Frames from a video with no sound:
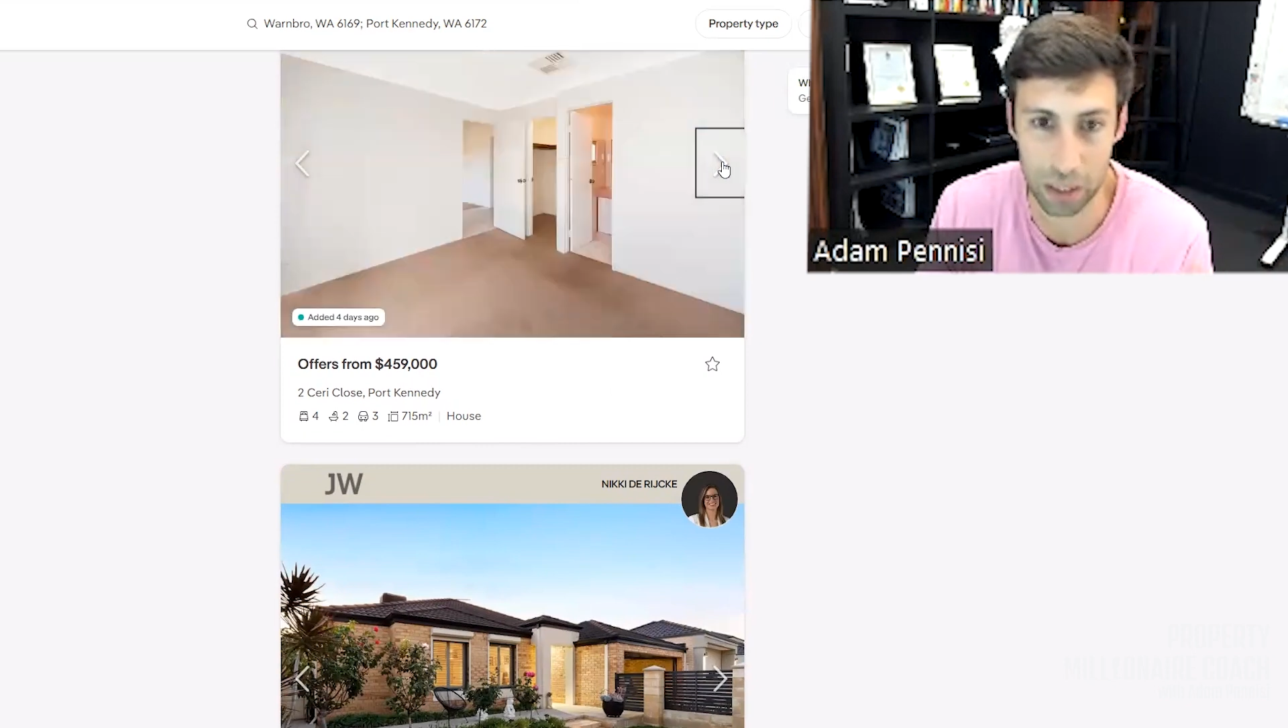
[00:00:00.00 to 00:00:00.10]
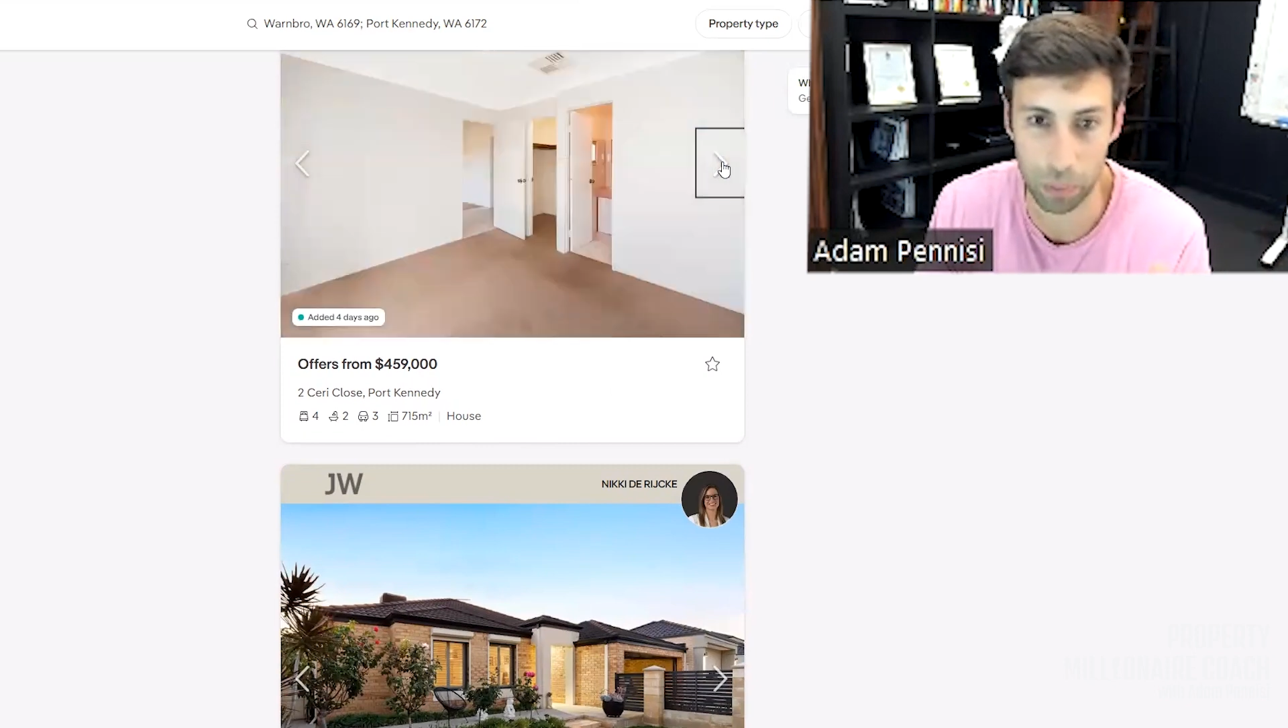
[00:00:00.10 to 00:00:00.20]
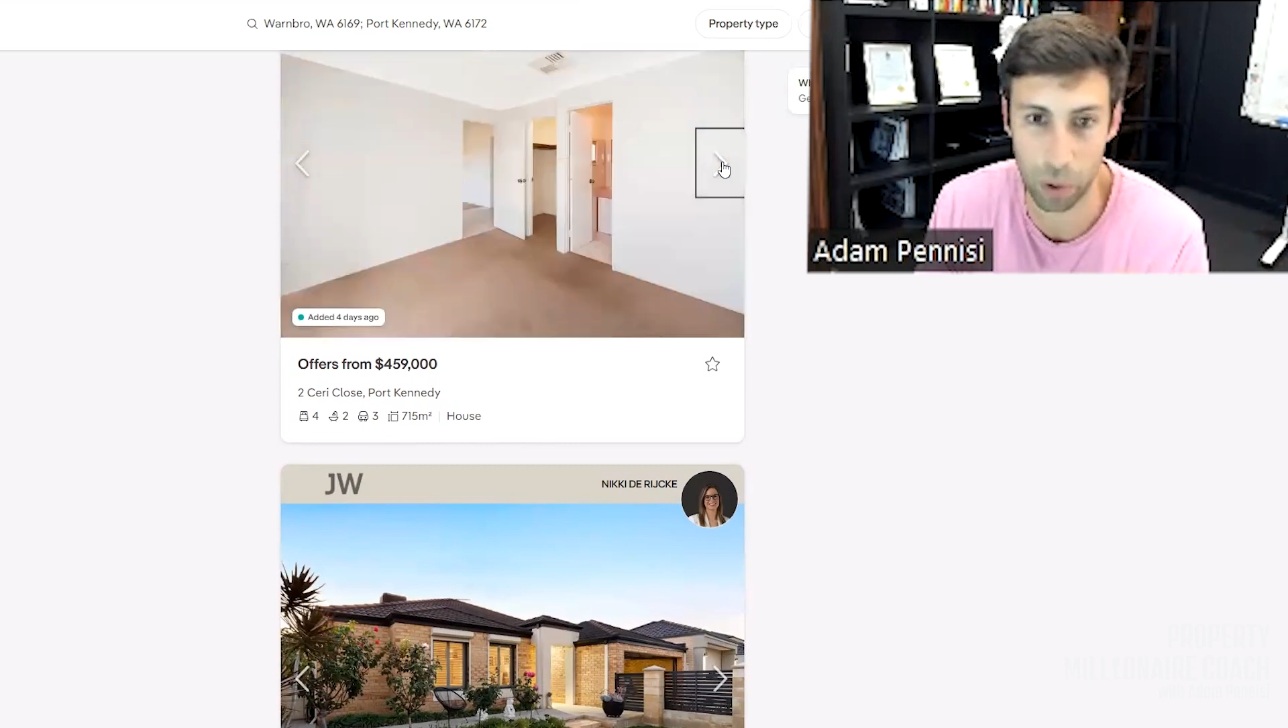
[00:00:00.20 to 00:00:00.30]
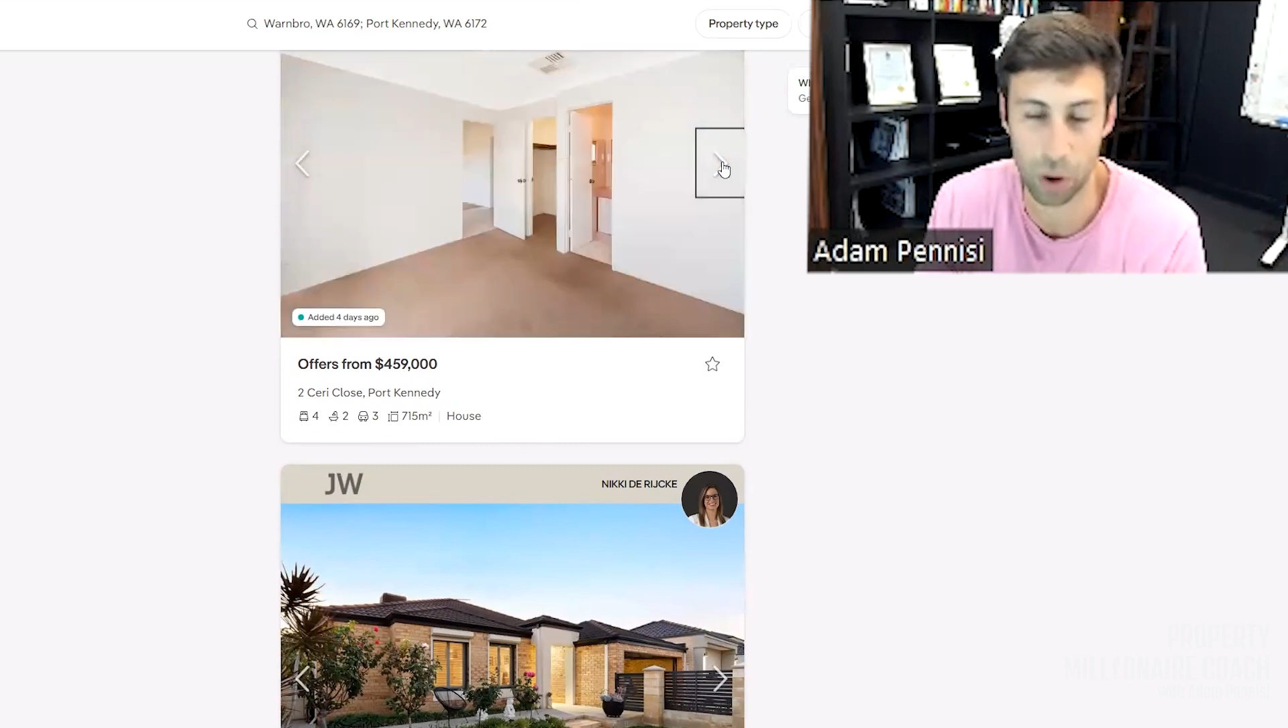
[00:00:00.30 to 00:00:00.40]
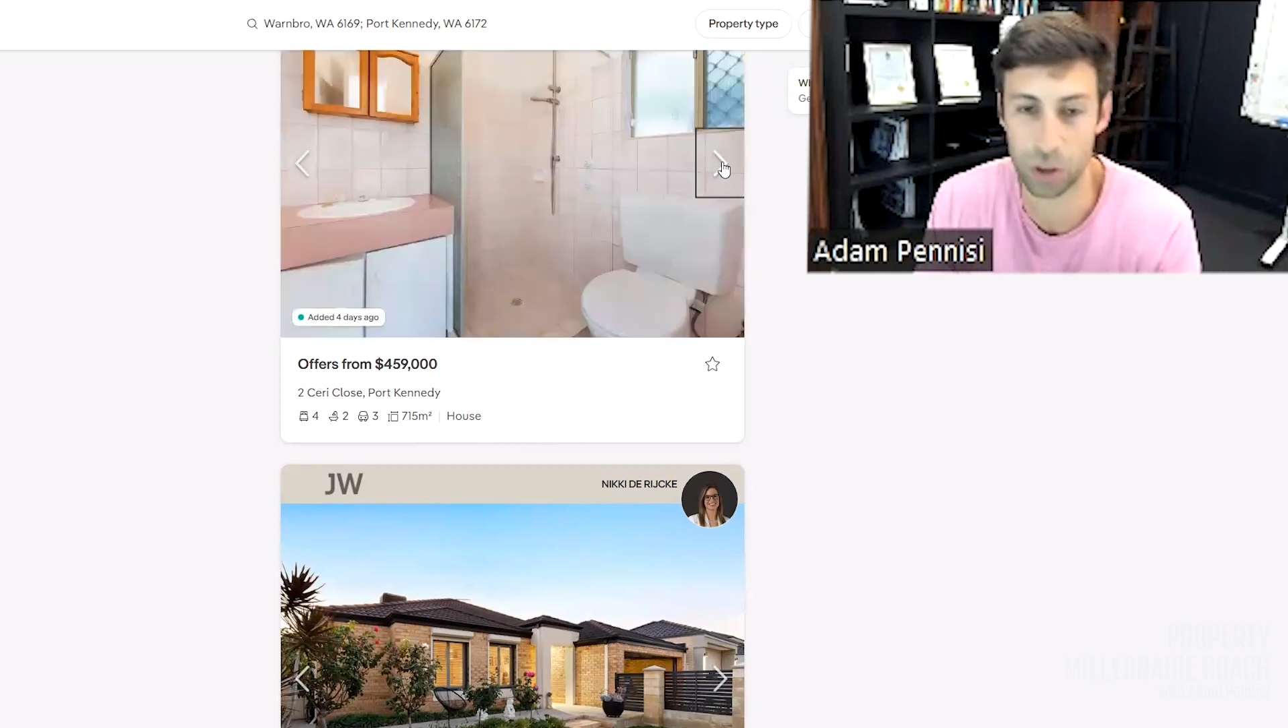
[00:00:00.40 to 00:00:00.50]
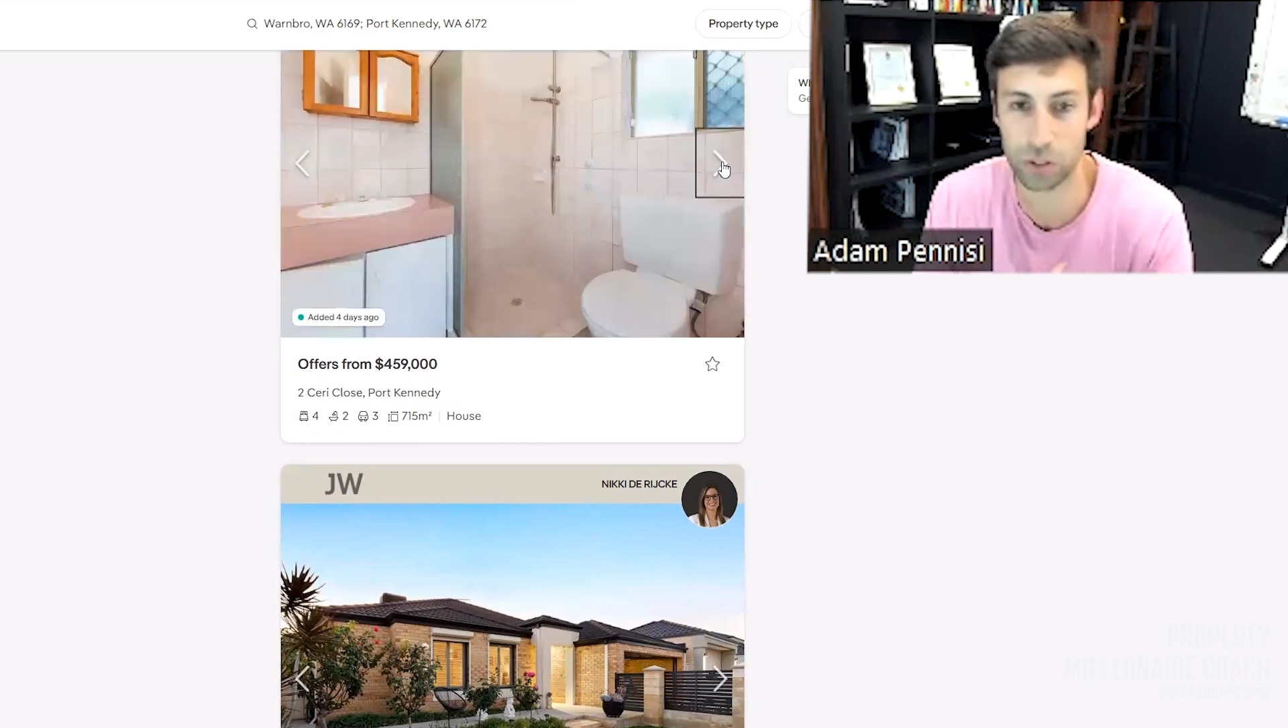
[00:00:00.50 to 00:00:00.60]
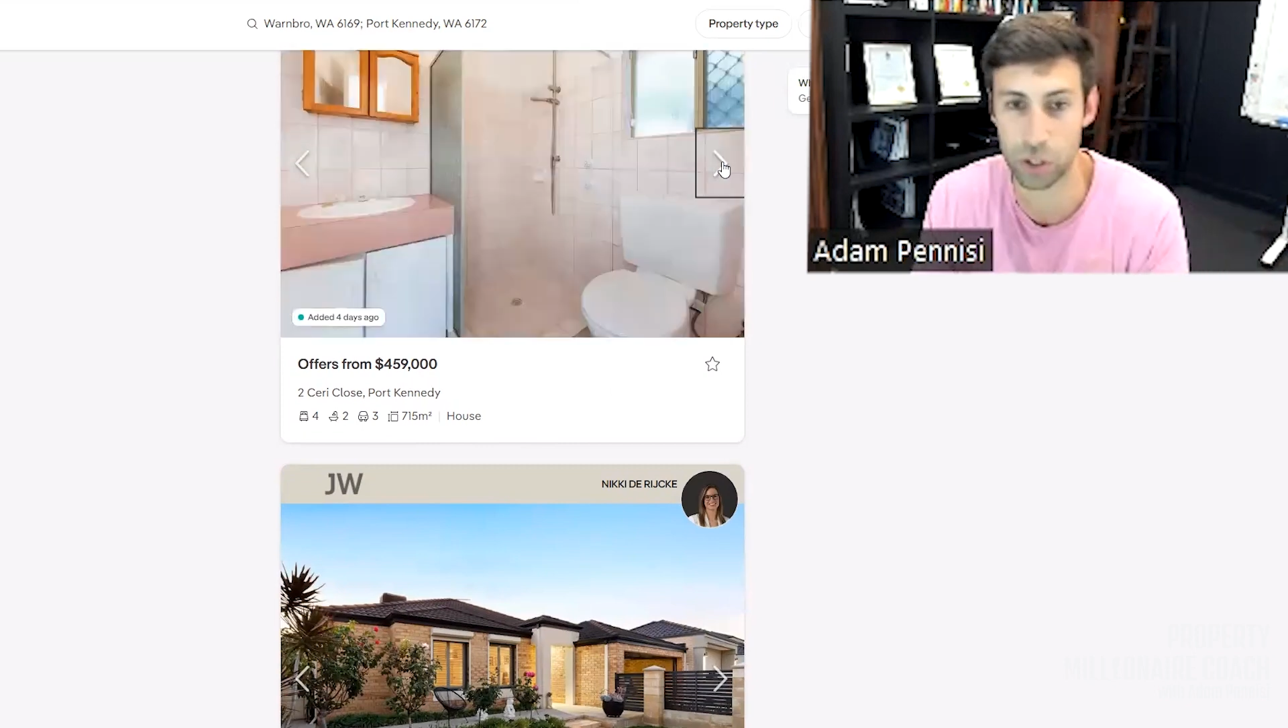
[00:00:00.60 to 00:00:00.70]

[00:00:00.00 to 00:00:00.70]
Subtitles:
the block.